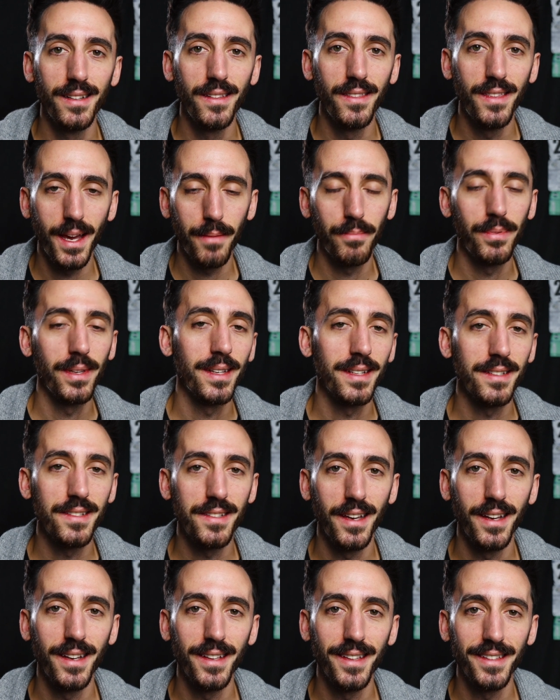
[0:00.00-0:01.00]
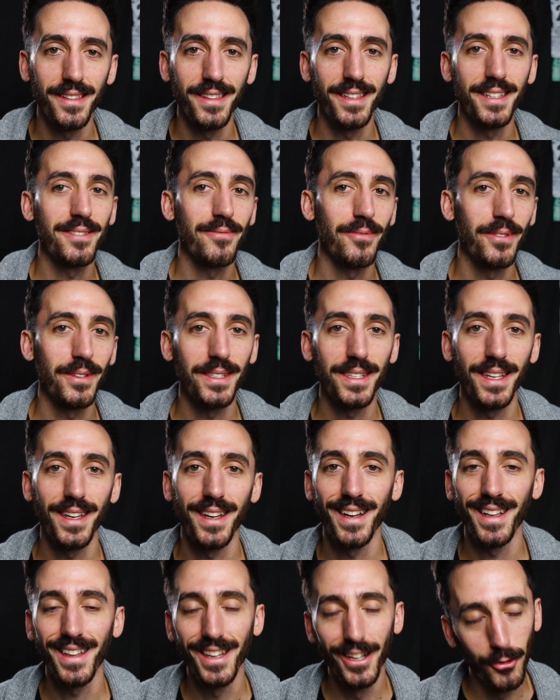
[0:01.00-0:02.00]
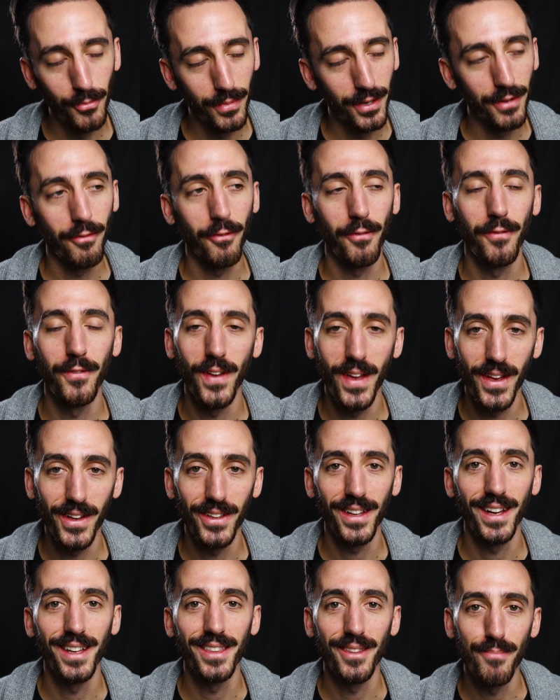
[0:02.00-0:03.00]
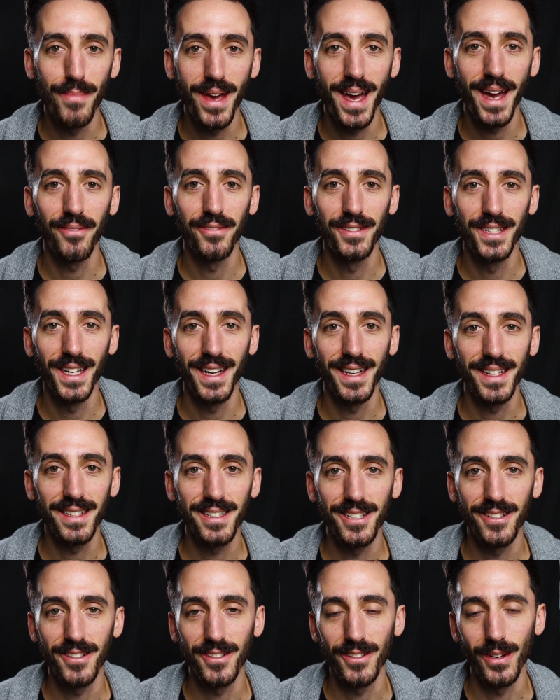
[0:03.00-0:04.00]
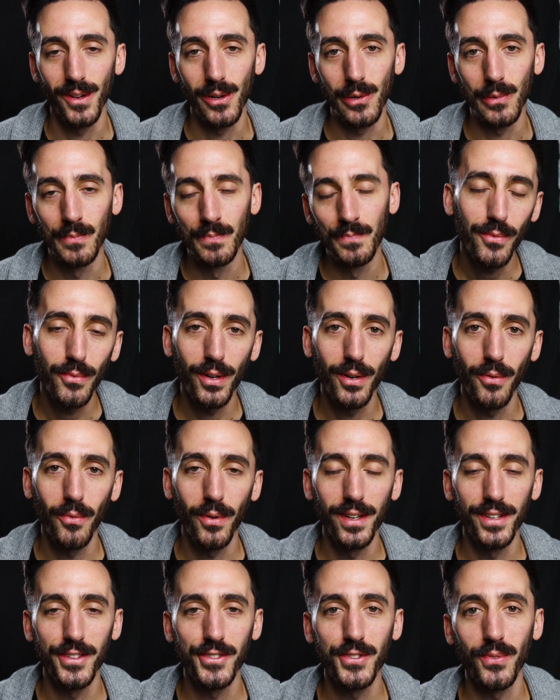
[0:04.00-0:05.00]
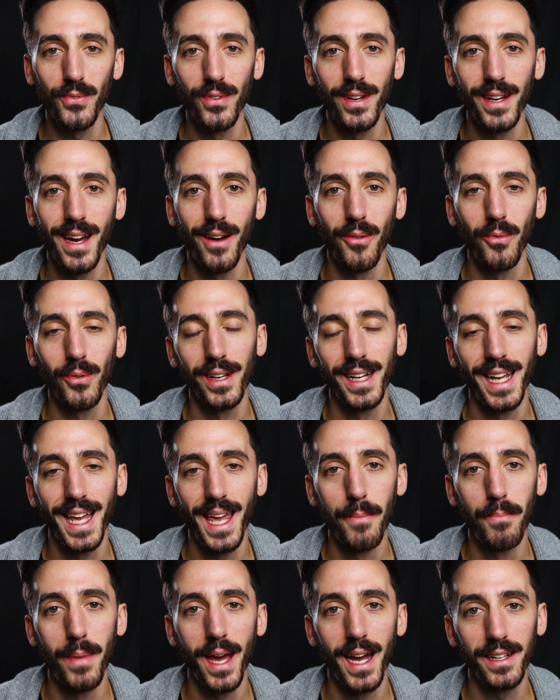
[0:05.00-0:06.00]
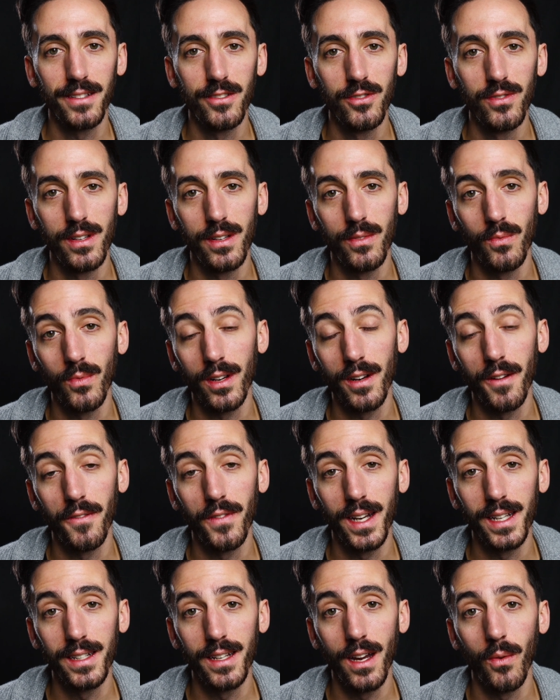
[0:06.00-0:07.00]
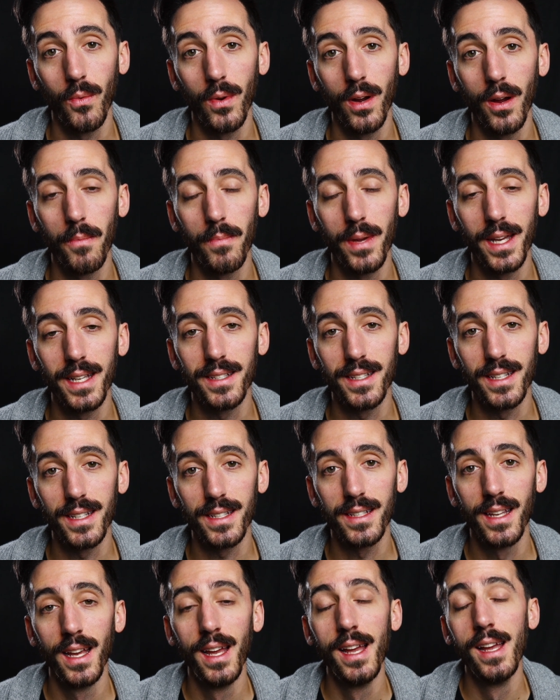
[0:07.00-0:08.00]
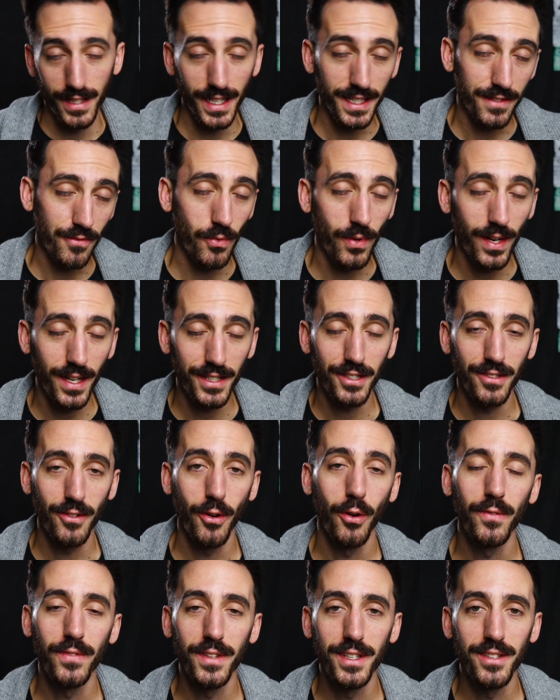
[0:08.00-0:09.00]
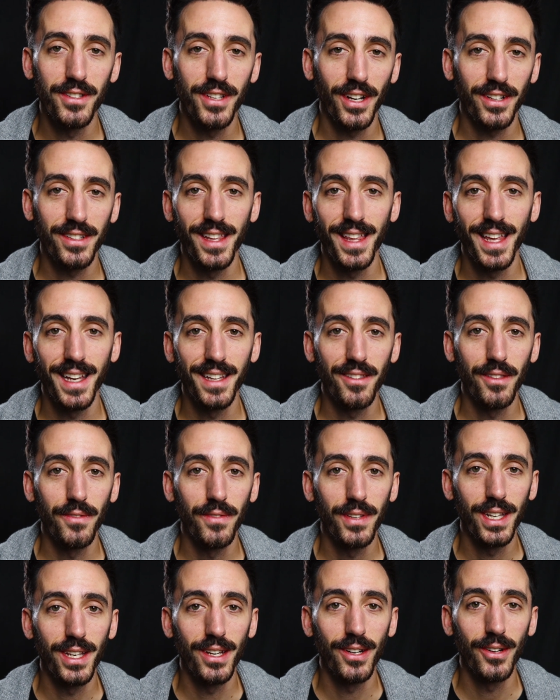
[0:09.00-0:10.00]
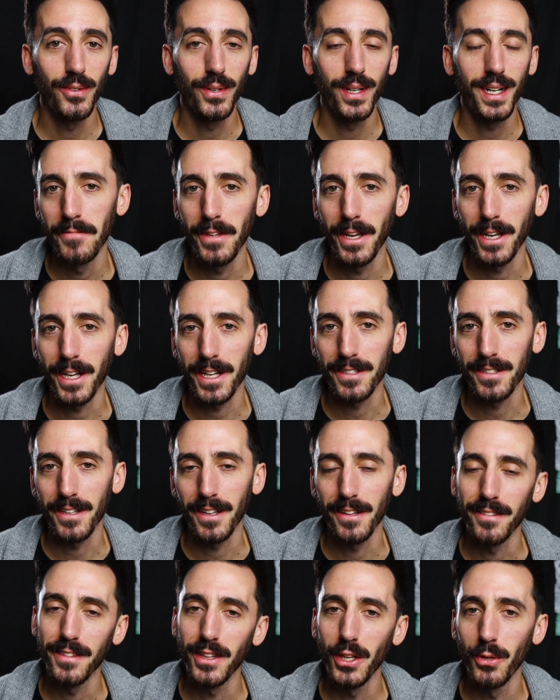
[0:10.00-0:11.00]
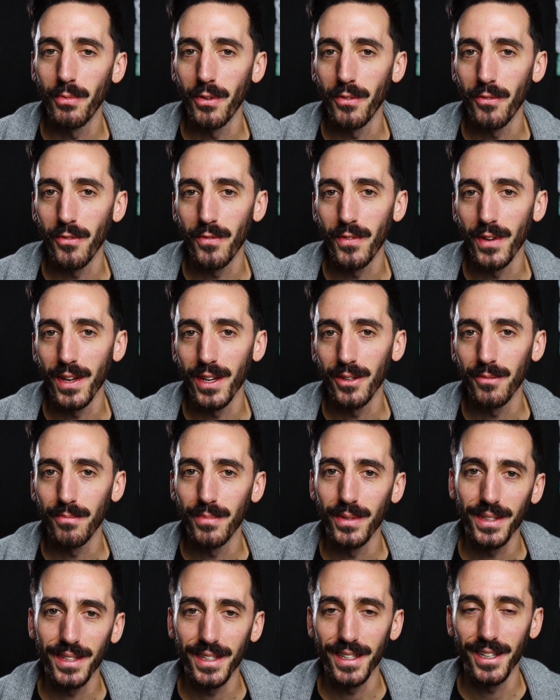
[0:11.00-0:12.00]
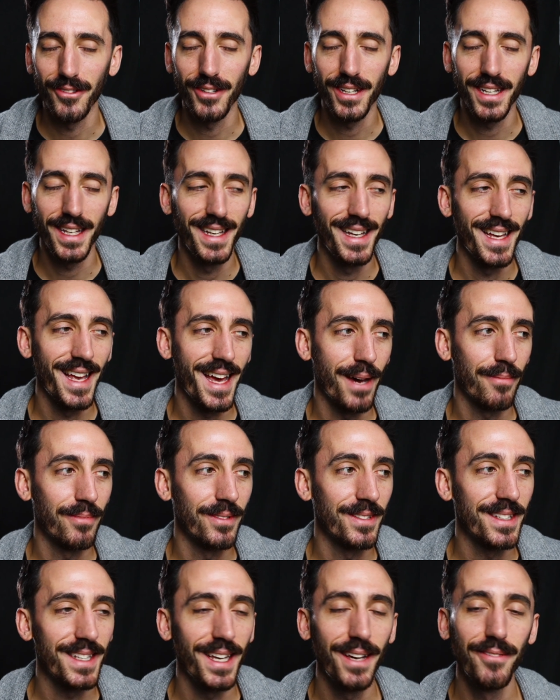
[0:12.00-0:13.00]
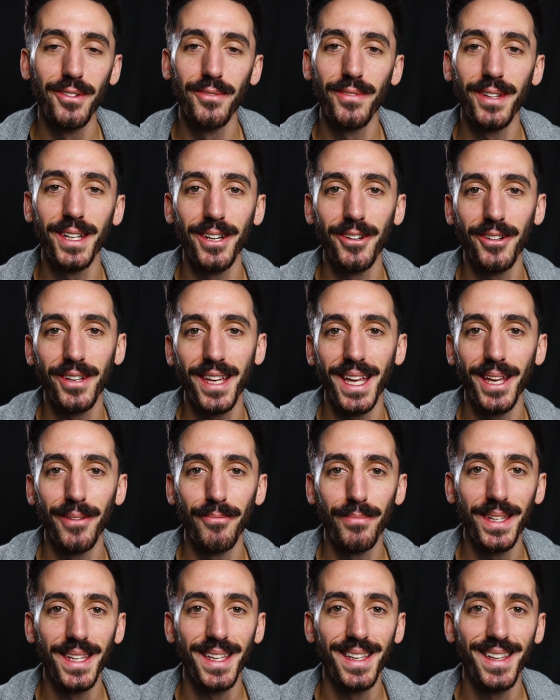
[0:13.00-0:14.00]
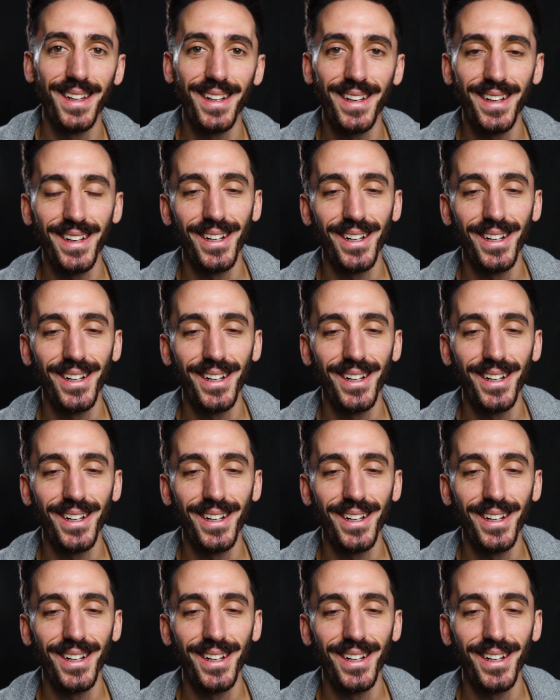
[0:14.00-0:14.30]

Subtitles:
that being said, this was a little bit of a fail on the math test. So we're going to sort it out. We're going to get back to it and we're going to find out where our base is. Thanks for watching. Hopefully you stuck to the end of the video. Like I said, a little bit of a fail, but it happens. Every video can't be,